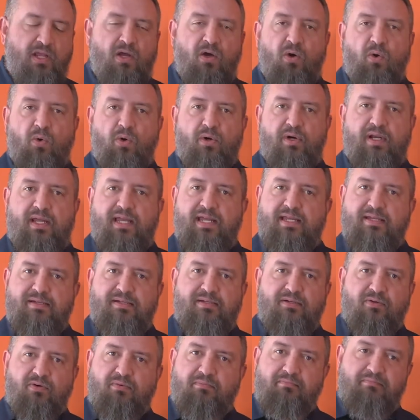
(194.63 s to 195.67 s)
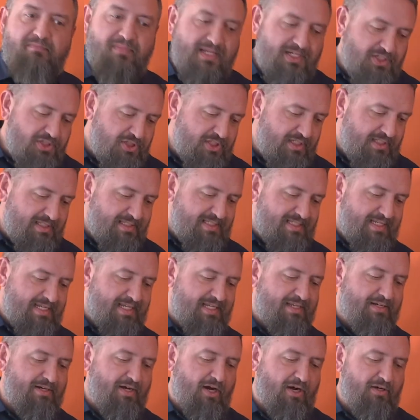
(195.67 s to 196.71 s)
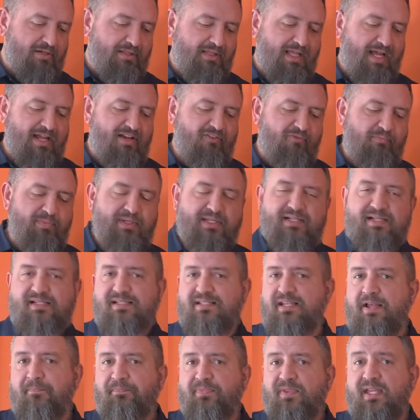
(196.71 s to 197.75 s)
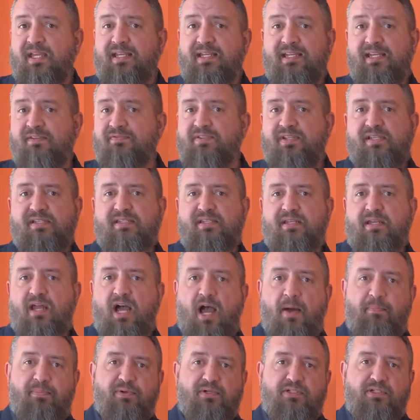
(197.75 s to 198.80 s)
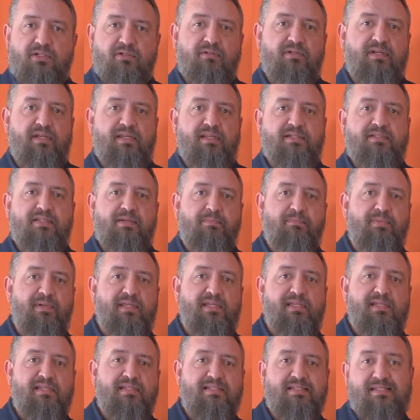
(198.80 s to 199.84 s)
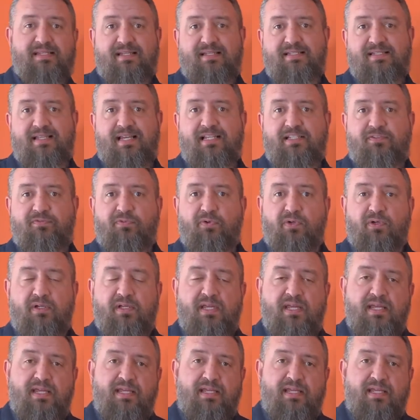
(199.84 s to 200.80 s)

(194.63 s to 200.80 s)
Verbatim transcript: or a or missions in our life because it gives us an opportunity to be successful.